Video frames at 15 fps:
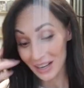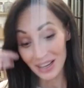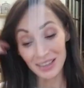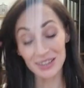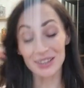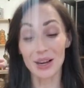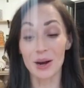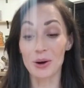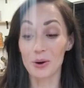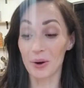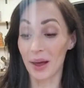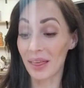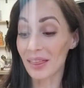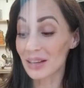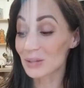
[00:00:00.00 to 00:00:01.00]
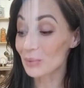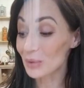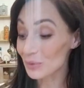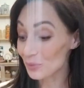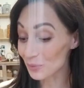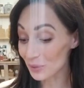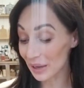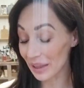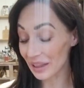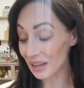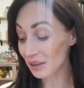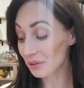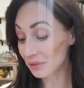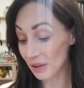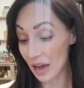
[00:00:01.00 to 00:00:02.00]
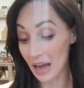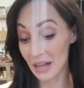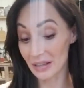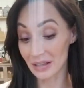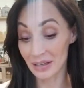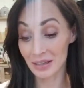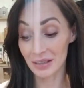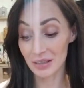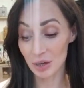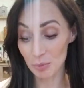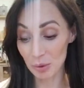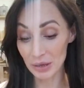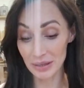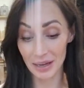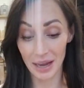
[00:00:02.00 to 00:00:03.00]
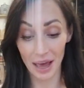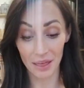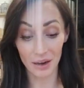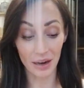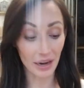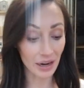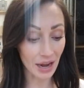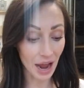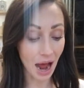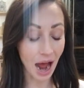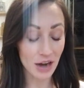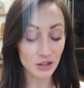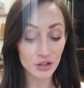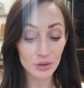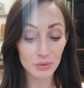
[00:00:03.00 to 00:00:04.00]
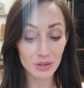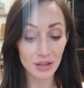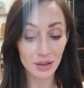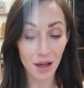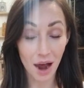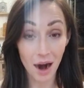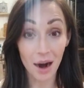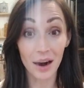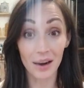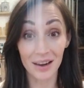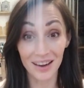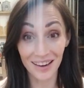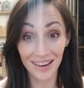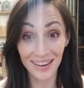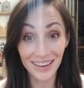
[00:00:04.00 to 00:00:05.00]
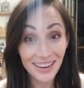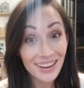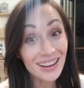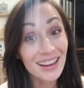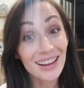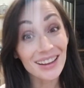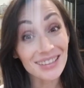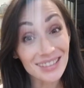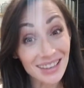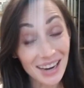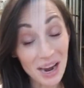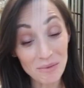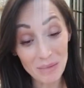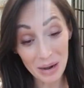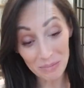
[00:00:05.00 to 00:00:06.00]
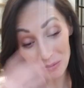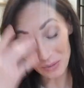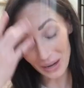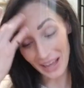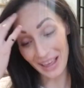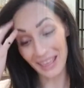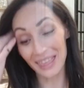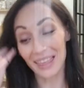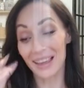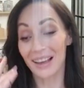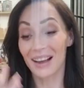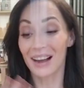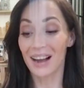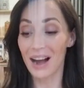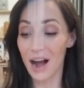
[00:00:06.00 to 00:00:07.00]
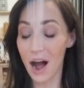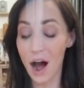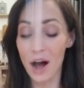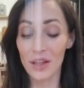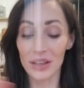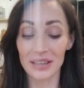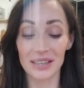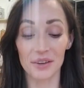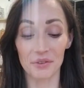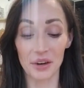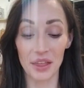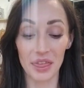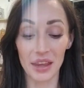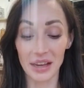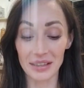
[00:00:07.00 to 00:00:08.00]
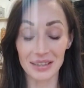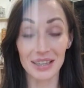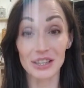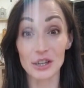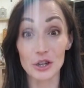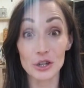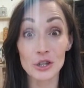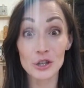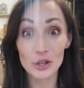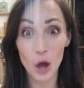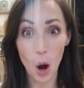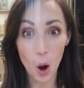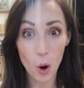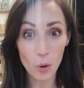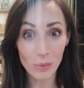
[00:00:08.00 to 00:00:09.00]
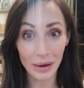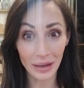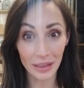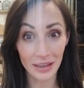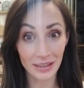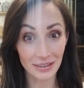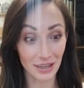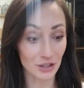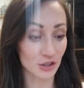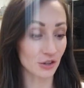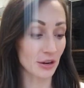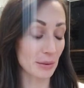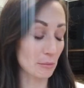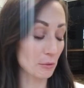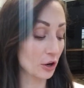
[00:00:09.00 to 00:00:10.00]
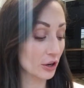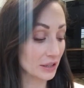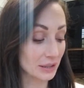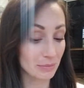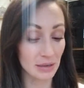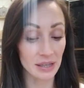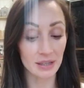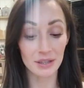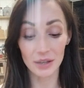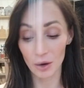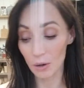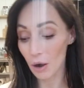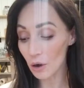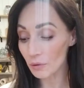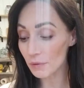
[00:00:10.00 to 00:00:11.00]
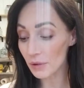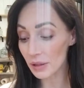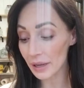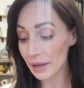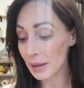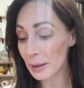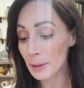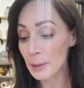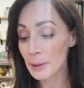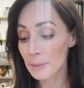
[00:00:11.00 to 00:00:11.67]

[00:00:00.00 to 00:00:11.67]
So this was really fun to put together. It actually was a lot harder to come up with all the different things because there's so many things that scream Christmas. So hopefully